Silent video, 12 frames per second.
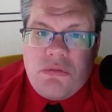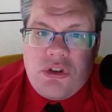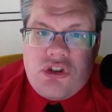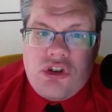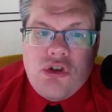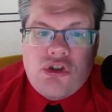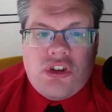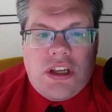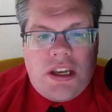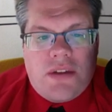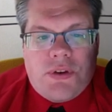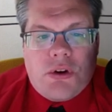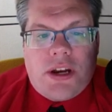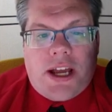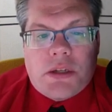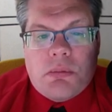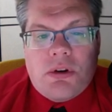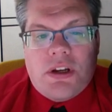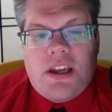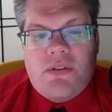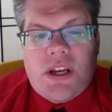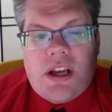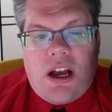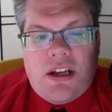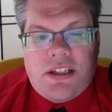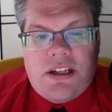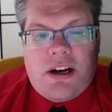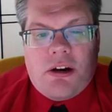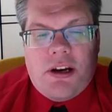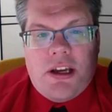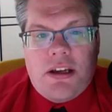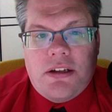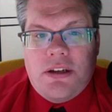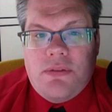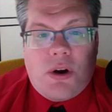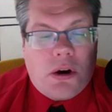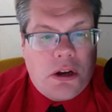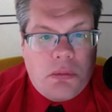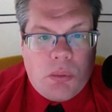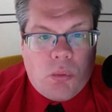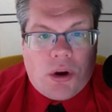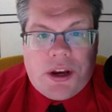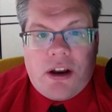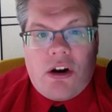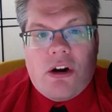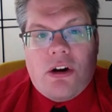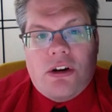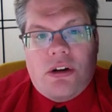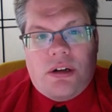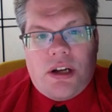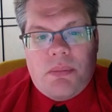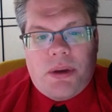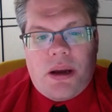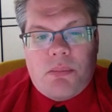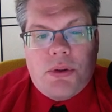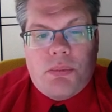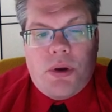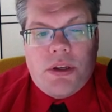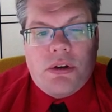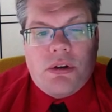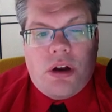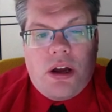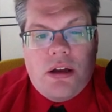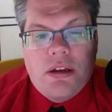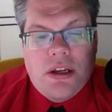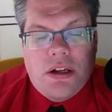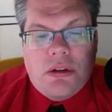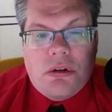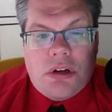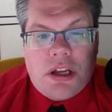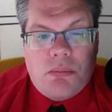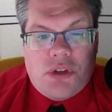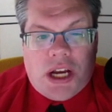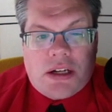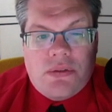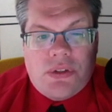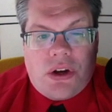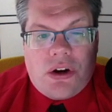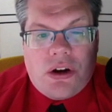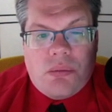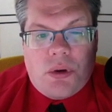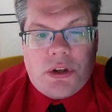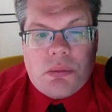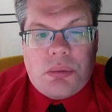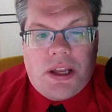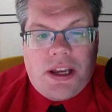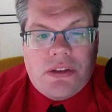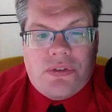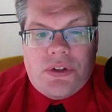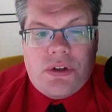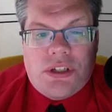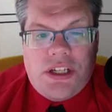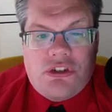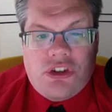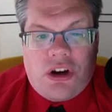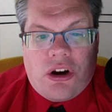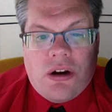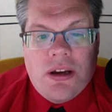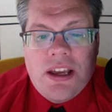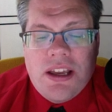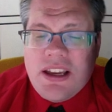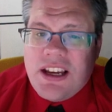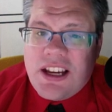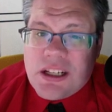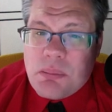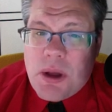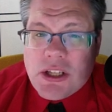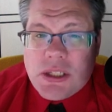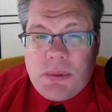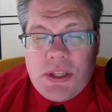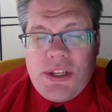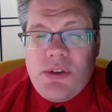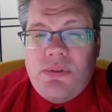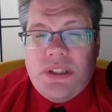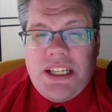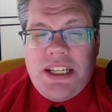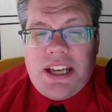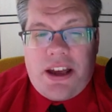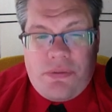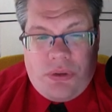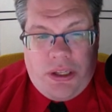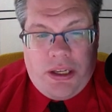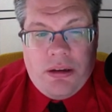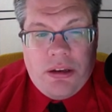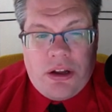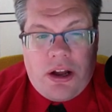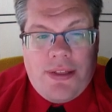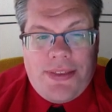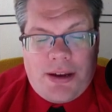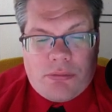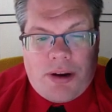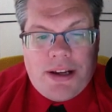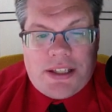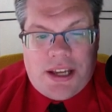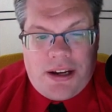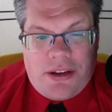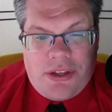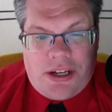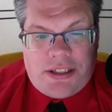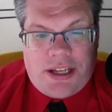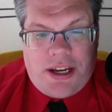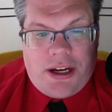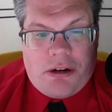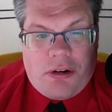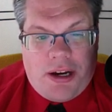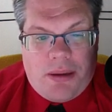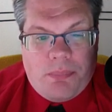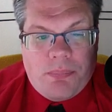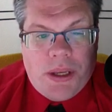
Usually, if you're an expert in a given content area and you've already been working hard on coming up with what your learning objectives are and what your plans for your teaching are, it's possible that you've leaned heavily on that right side of that diagram.